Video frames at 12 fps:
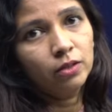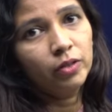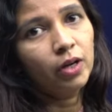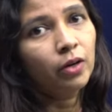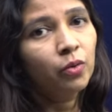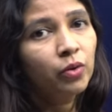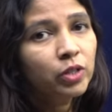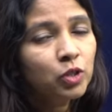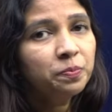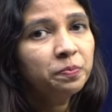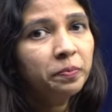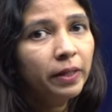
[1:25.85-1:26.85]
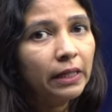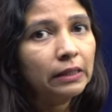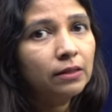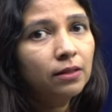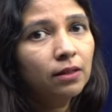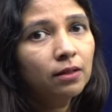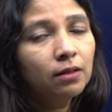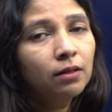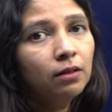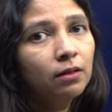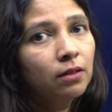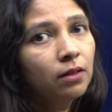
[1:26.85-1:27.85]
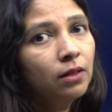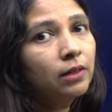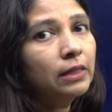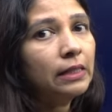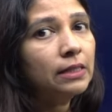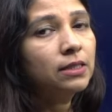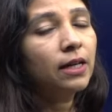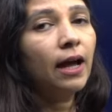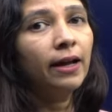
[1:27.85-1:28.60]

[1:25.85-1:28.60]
You are going to pick the correct